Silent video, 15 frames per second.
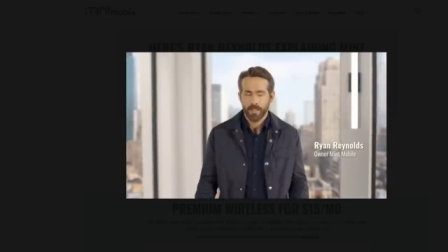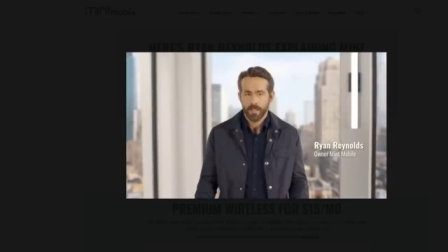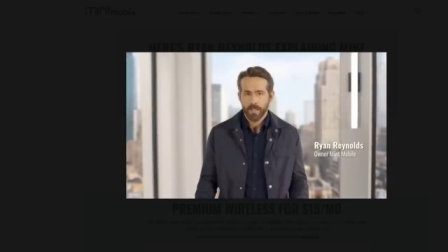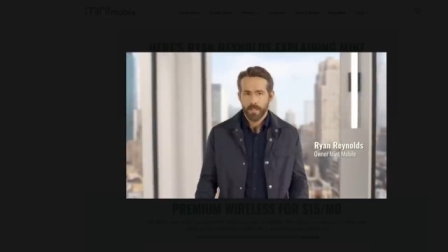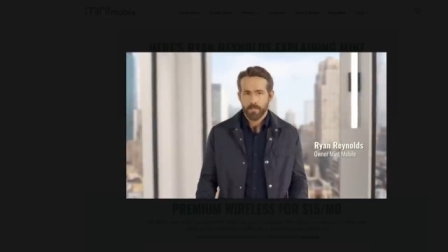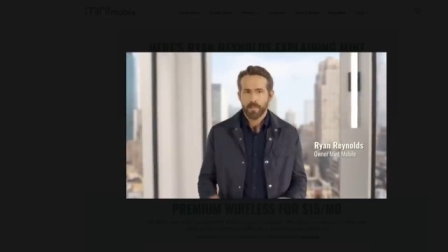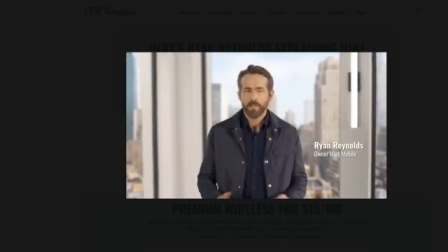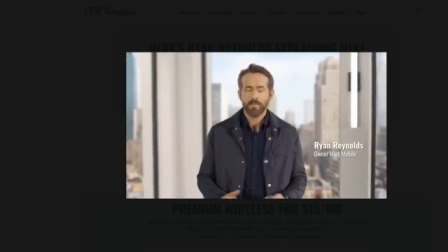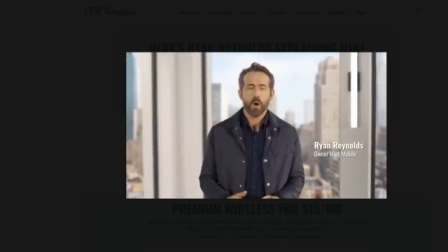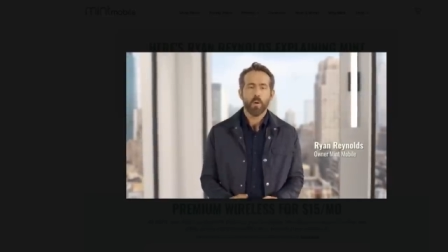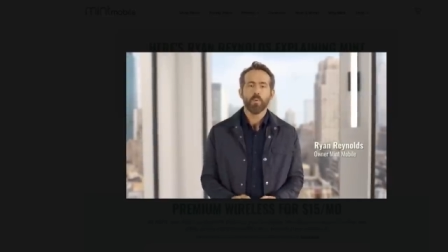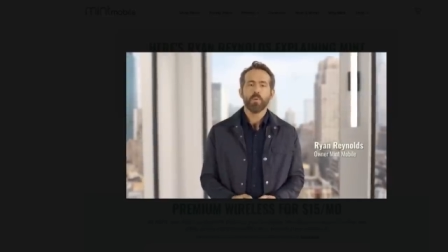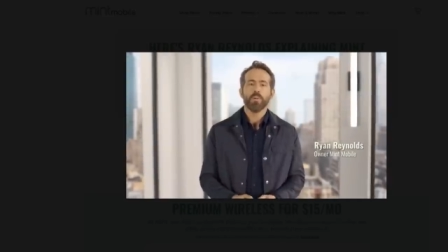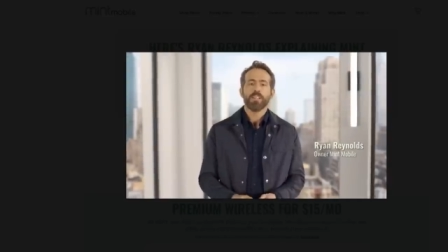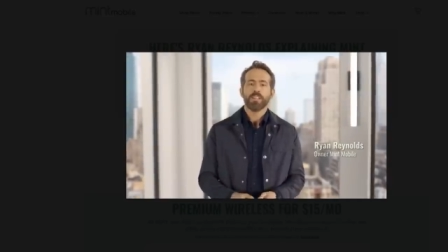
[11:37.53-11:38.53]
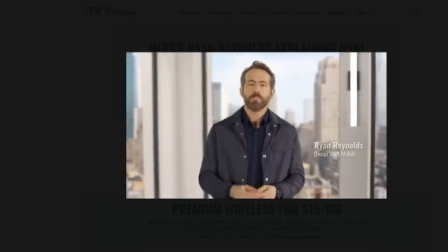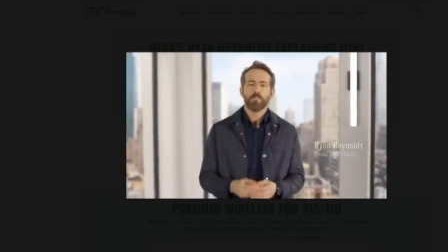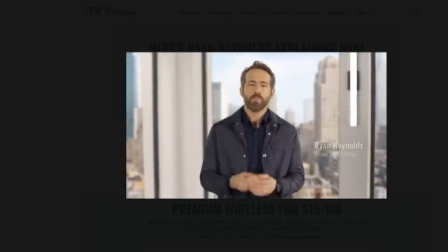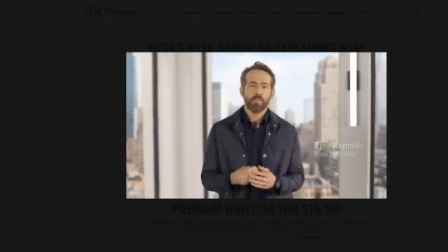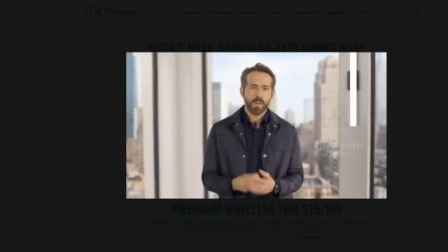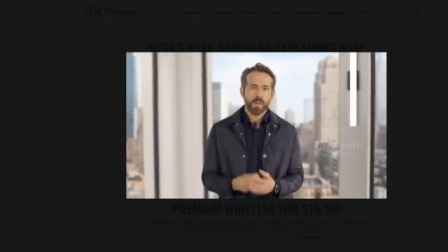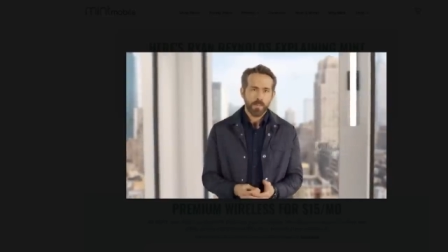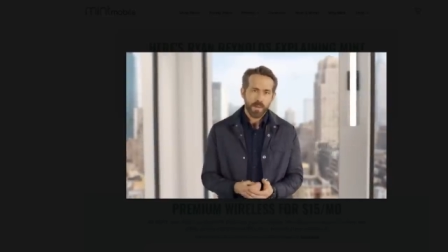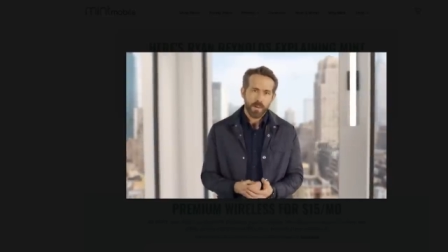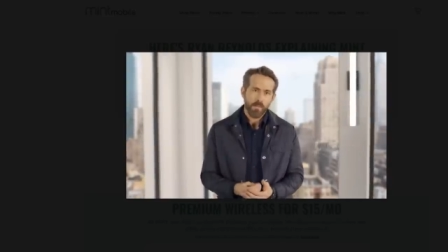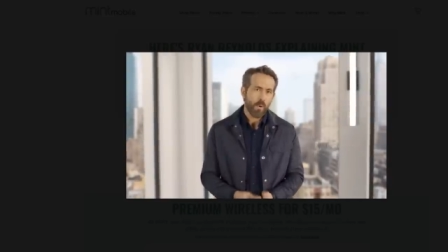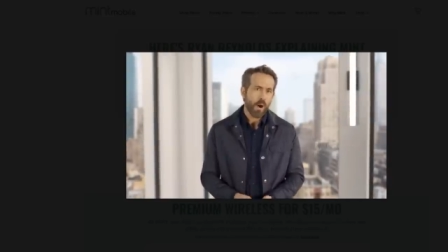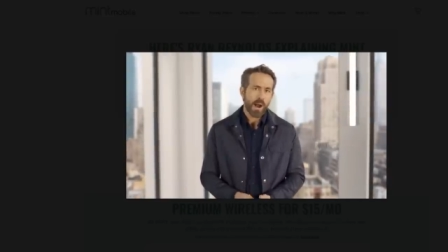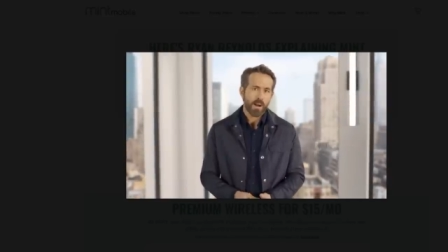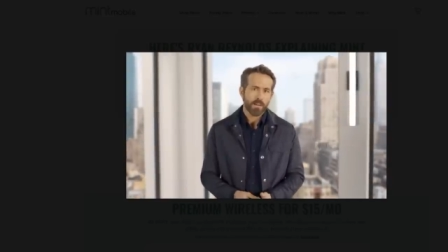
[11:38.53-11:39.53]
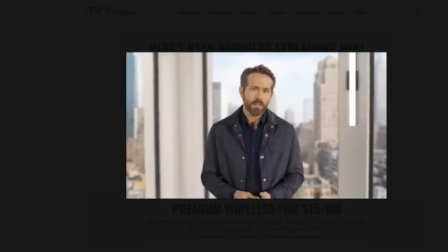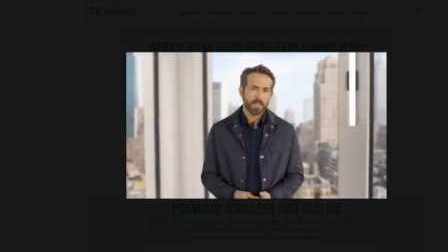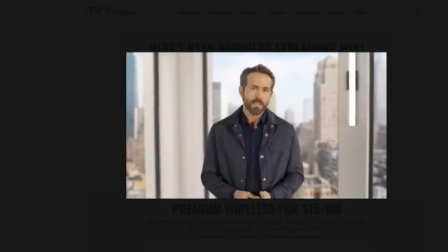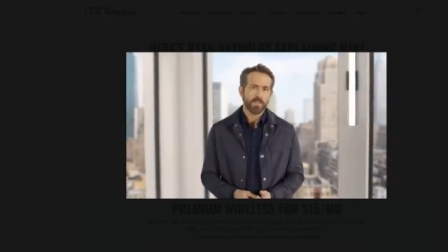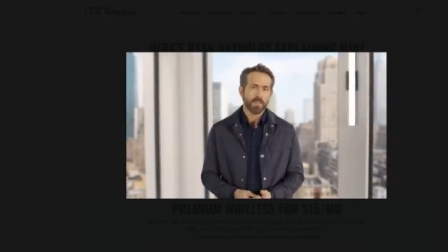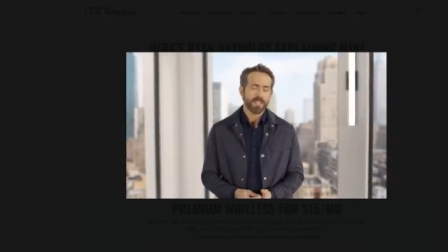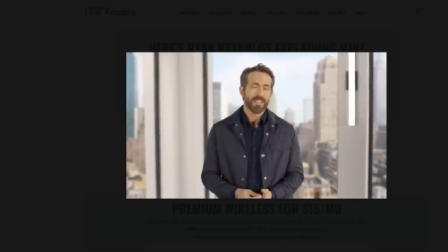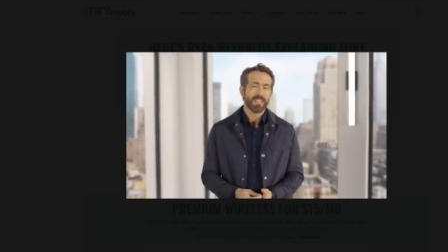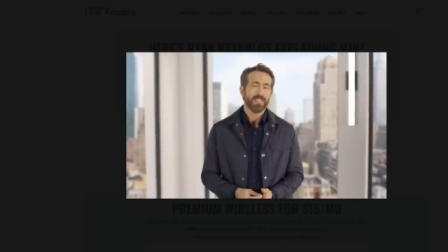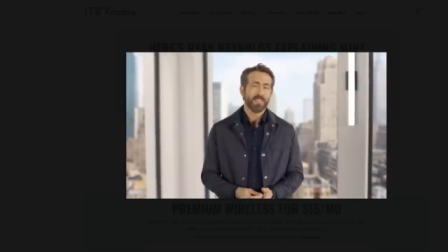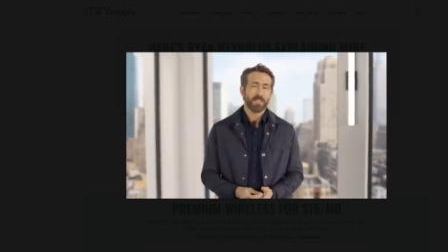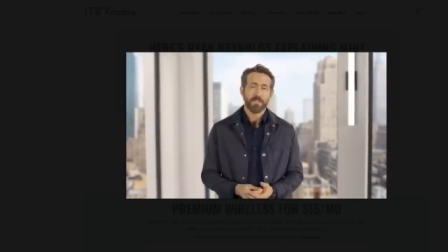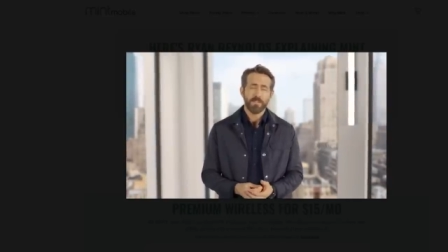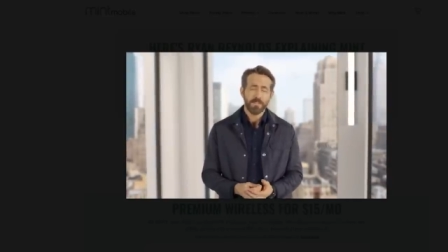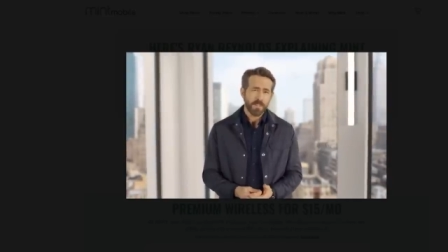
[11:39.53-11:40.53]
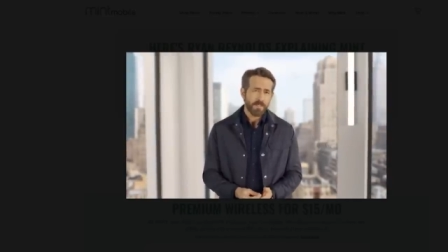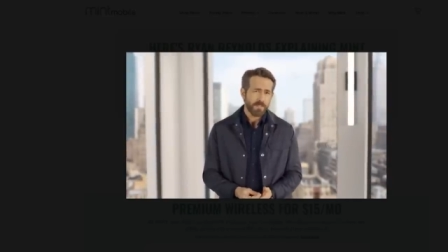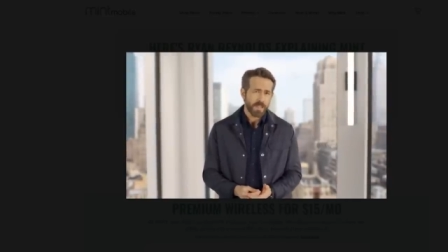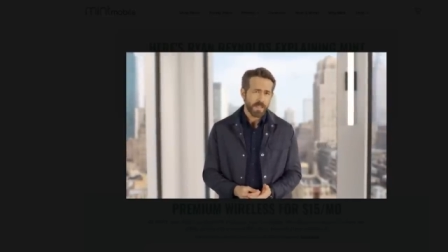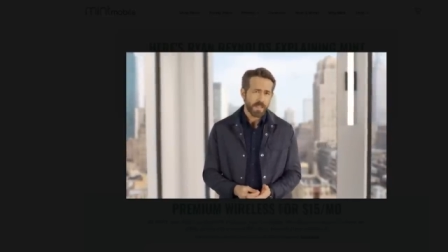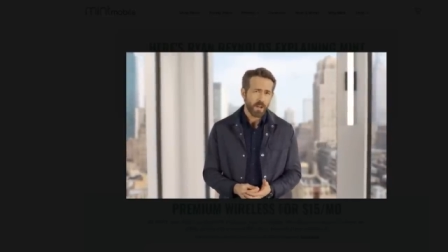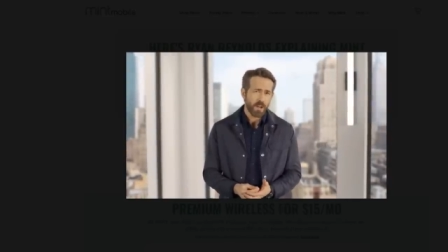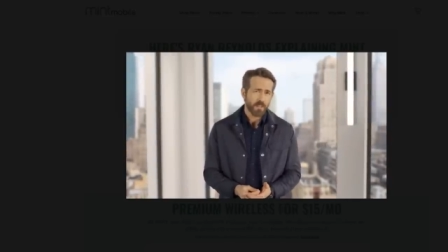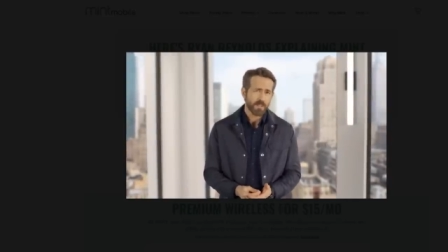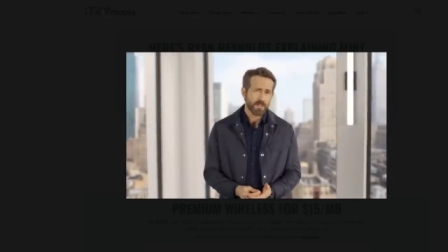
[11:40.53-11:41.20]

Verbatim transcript: Switch to Mint Mobile and get premium wireless service starting at just